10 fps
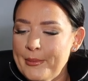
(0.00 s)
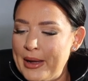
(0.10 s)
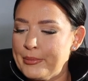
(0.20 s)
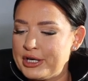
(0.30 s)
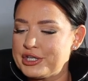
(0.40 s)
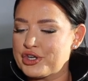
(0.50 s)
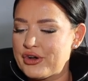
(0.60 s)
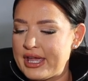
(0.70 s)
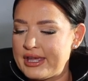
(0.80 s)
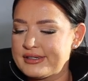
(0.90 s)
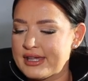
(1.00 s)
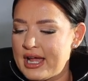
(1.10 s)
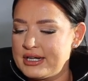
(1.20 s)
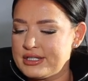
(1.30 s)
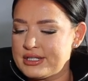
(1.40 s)
but I'm pretty sure it is.
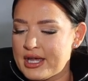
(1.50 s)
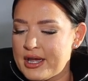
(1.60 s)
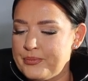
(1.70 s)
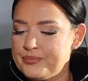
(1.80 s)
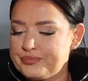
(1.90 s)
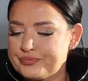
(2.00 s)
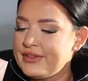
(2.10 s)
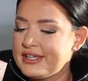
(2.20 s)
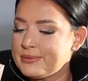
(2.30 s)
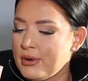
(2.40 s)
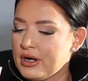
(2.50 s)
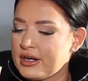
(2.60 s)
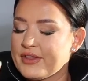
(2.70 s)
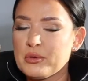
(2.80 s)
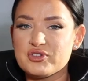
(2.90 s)
And this one,
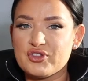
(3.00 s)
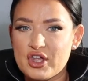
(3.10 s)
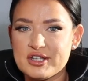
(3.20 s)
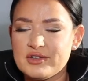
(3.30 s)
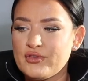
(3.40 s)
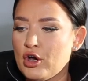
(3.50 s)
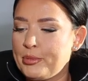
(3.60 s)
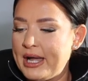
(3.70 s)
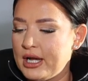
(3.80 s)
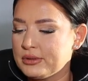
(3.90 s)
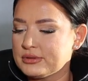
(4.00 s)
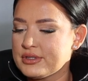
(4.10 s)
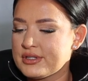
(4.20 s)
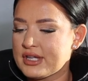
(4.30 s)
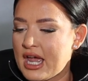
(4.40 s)
I think, was
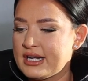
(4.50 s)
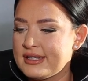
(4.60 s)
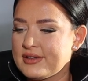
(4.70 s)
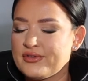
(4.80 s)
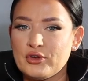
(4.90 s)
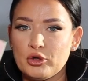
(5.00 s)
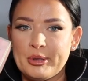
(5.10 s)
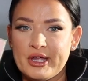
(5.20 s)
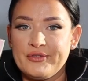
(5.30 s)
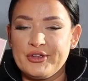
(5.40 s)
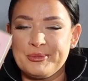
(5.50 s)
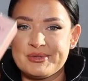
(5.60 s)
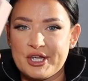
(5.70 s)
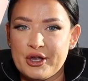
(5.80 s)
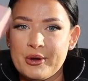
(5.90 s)
£34, and it's a full perfume.
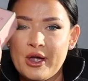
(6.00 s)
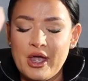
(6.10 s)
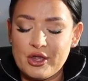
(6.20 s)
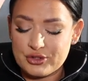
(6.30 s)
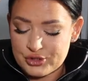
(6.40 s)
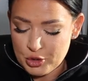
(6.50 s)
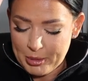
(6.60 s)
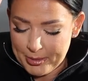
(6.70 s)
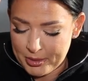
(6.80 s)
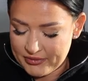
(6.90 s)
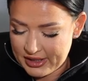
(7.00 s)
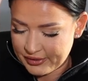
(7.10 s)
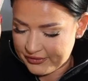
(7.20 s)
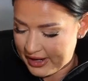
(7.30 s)
So super happy with that little